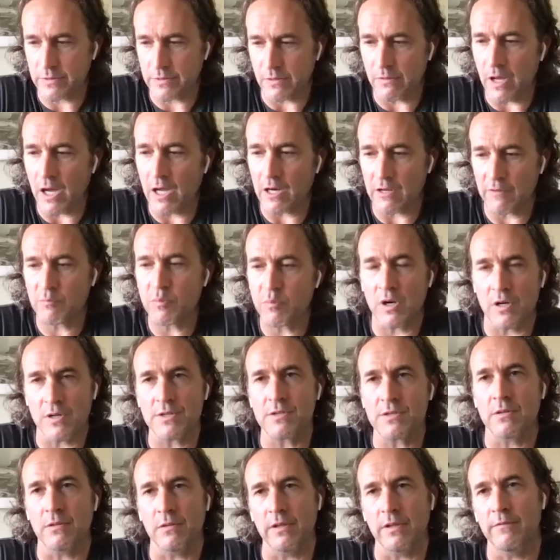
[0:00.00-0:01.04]
there's a lot of
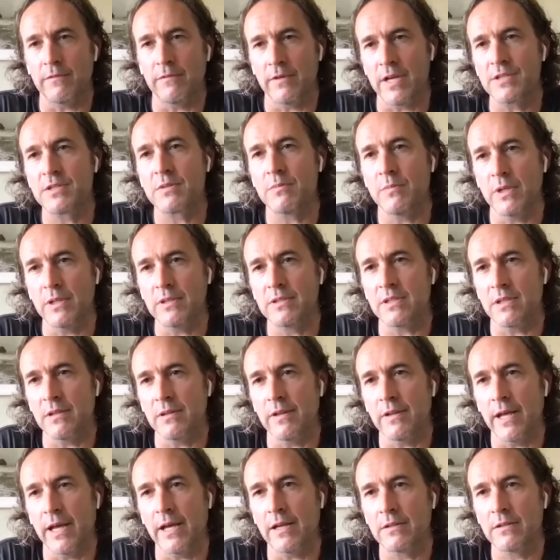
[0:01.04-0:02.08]
personal investment in
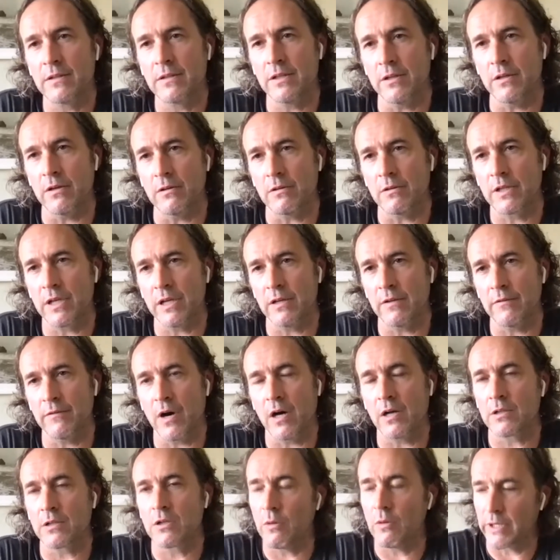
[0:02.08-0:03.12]
that, kind of
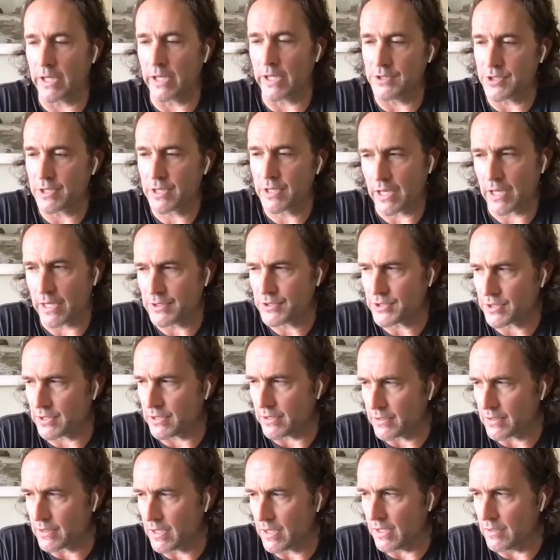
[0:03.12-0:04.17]
ongoing education.
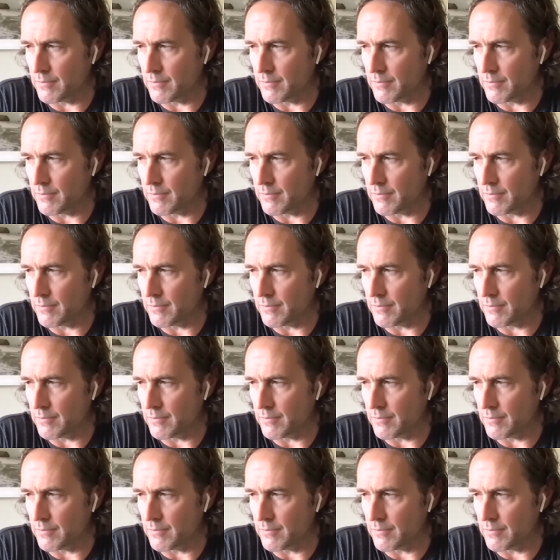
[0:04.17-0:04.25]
